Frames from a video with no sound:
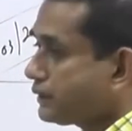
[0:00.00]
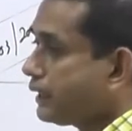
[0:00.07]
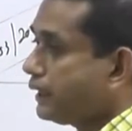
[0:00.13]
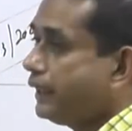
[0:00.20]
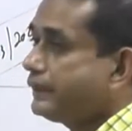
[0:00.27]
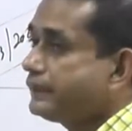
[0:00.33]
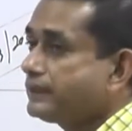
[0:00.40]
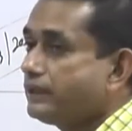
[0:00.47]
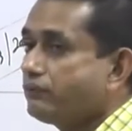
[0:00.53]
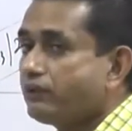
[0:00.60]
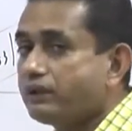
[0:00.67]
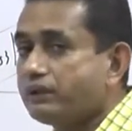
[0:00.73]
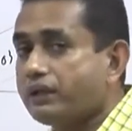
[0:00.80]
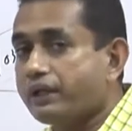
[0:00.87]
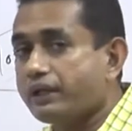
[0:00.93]
Let us see
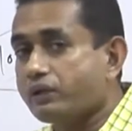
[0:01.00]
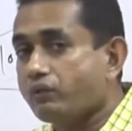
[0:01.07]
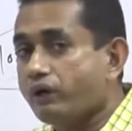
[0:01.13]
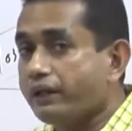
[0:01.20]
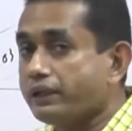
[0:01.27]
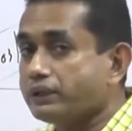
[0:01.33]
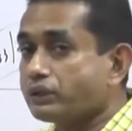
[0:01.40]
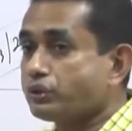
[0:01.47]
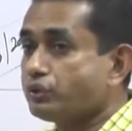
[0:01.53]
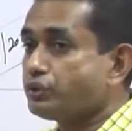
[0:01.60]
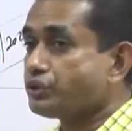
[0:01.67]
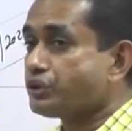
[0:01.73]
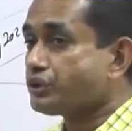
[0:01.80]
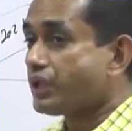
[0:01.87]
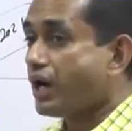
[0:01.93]
what the required
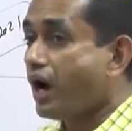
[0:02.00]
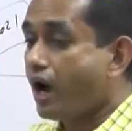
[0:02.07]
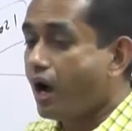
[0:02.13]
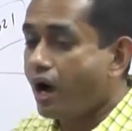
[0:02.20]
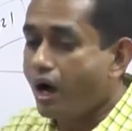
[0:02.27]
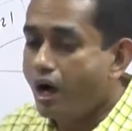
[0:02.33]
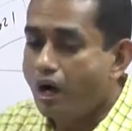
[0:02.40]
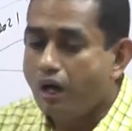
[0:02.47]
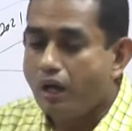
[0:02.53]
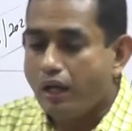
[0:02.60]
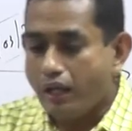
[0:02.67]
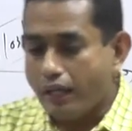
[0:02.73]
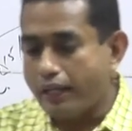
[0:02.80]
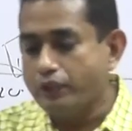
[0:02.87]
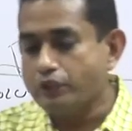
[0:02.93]
disclosures are
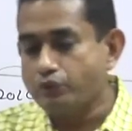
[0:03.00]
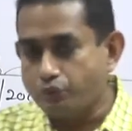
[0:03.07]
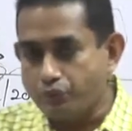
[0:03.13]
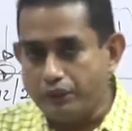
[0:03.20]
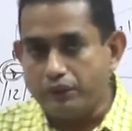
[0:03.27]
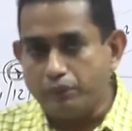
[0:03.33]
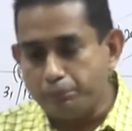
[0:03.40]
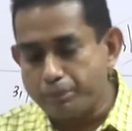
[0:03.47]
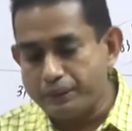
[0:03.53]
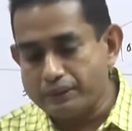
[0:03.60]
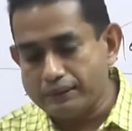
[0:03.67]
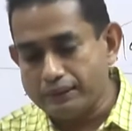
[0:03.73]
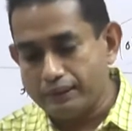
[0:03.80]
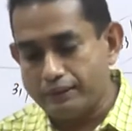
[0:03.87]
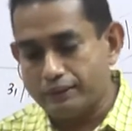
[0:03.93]
as we
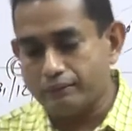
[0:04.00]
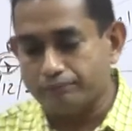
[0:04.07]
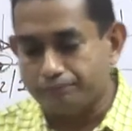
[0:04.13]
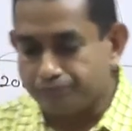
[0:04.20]
proceed.